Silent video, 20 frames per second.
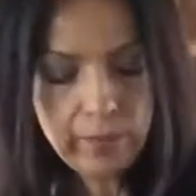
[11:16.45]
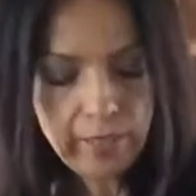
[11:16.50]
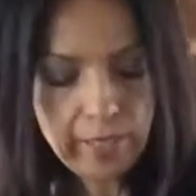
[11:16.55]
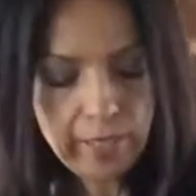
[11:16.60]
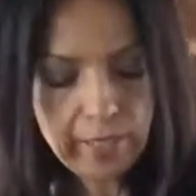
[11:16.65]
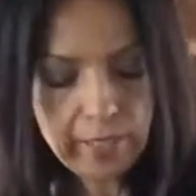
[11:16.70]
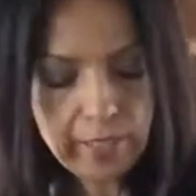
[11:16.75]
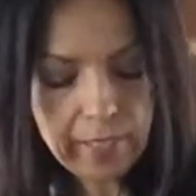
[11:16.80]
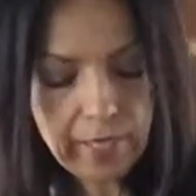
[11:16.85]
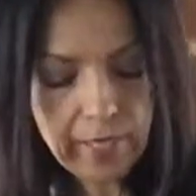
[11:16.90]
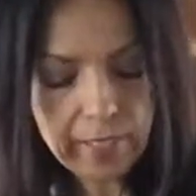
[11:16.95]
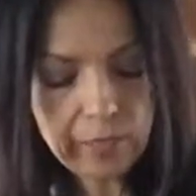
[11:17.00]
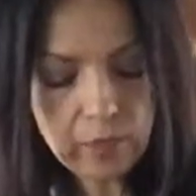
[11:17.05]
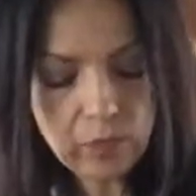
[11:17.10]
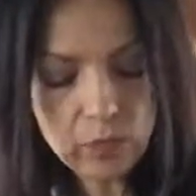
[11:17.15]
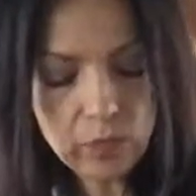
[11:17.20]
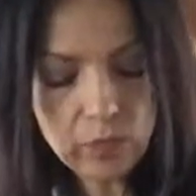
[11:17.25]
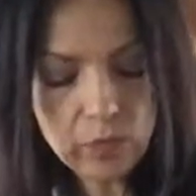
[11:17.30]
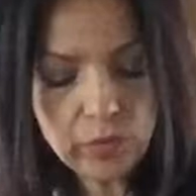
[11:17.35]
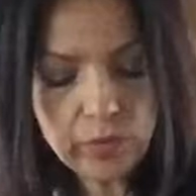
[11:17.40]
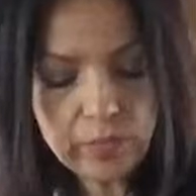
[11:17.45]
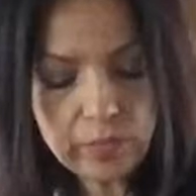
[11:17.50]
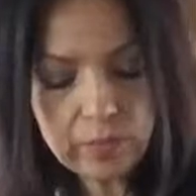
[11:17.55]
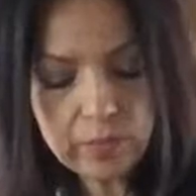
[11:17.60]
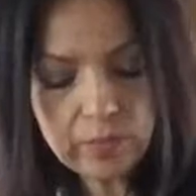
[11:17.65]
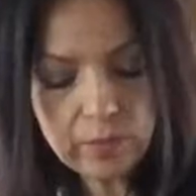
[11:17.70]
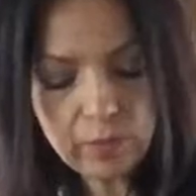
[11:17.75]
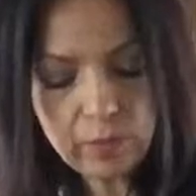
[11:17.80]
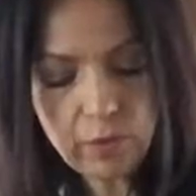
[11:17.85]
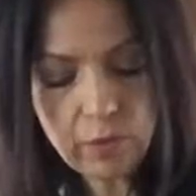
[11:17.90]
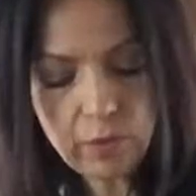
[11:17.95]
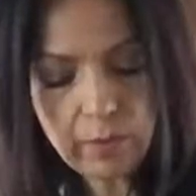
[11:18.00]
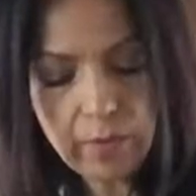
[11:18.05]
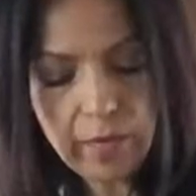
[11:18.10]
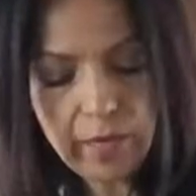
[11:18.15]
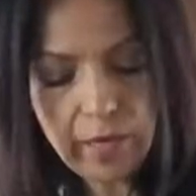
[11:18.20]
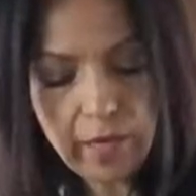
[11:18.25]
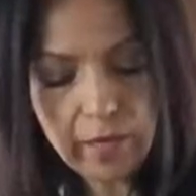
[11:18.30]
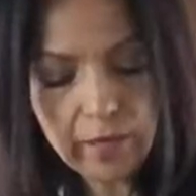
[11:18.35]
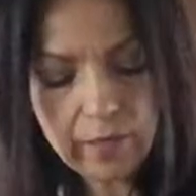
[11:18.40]
it kind of ruins the
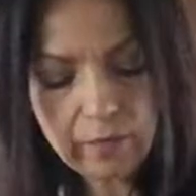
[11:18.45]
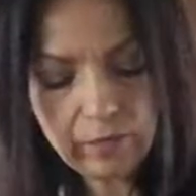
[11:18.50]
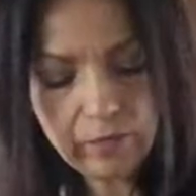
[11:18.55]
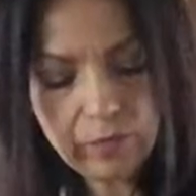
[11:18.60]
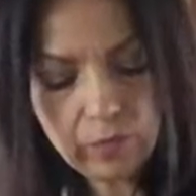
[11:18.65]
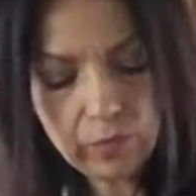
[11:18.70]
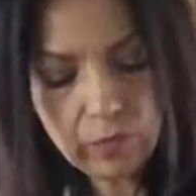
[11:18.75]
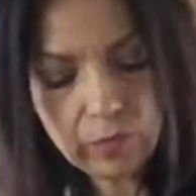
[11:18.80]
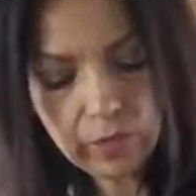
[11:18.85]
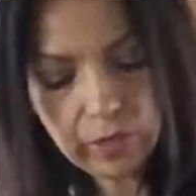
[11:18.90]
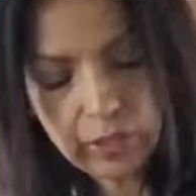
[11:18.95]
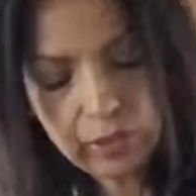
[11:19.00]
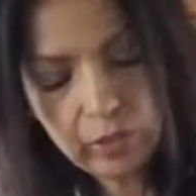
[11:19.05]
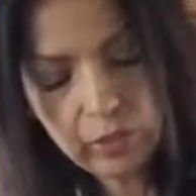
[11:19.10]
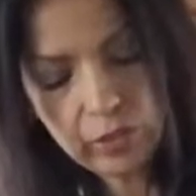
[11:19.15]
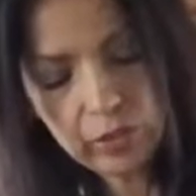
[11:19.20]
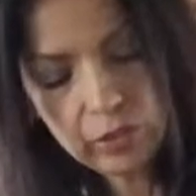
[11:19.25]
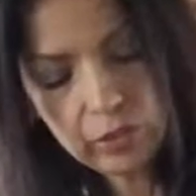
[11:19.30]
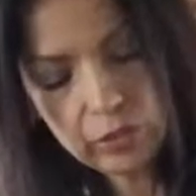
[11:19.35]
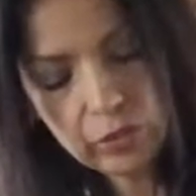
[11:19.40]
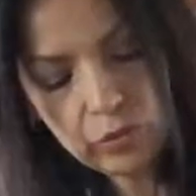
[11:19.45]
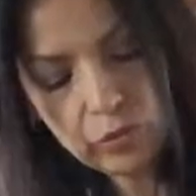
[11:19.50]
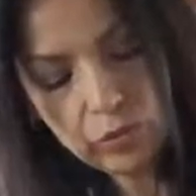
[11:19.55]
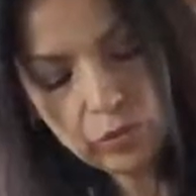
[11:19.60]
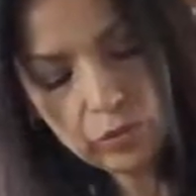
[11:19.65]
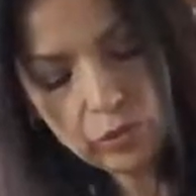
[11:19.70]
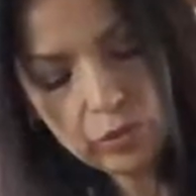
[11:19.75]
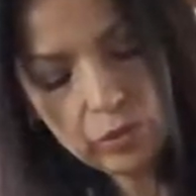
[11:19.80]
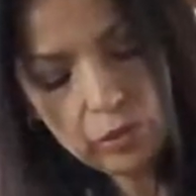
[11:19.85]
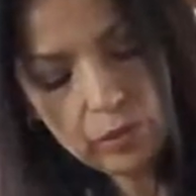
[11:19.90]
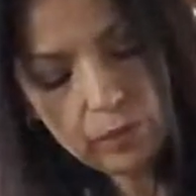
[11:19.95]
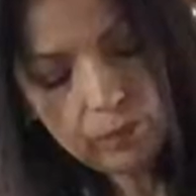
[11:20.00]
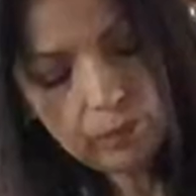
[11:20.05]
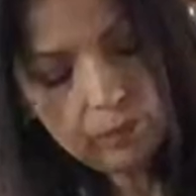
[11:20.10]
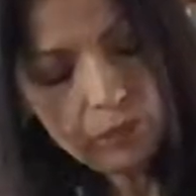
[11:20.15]
probiotic from working with your yogurt.